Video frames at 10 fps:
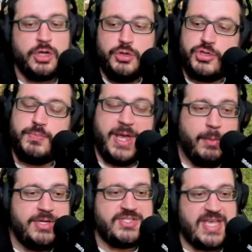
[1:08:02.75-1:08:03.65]
You should be
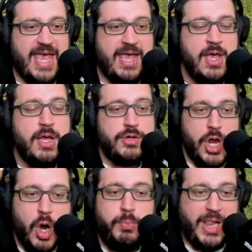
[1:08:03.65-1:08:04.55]
able to say
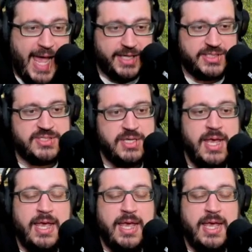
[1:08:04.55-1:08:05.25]
no blacks.